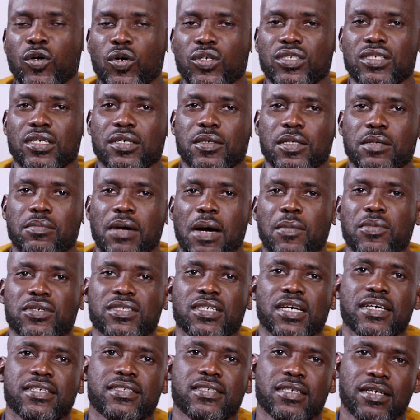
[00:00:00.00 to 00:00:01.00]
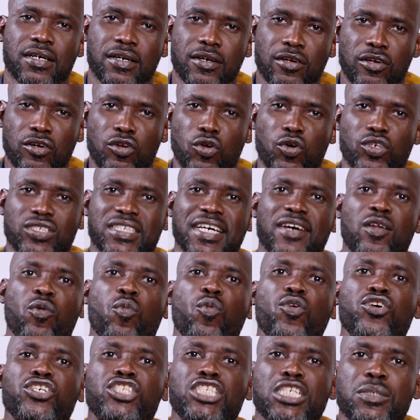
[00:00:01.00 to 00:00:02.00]
The Bible says, those that
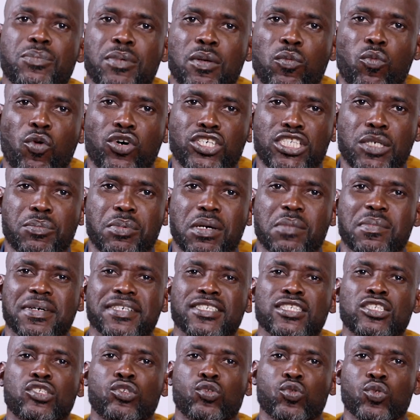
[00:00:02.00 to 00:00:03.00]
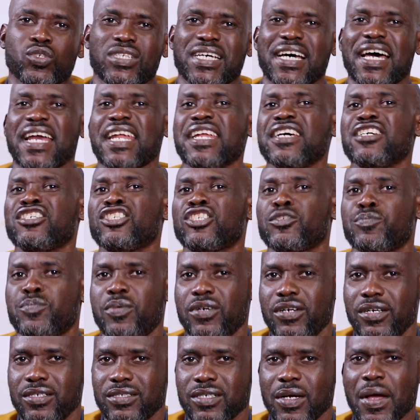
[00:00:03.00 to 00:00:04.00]
worship Him in truth and in
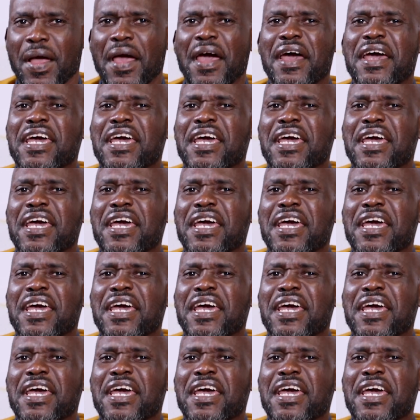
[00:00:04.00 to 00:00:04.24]
spirit.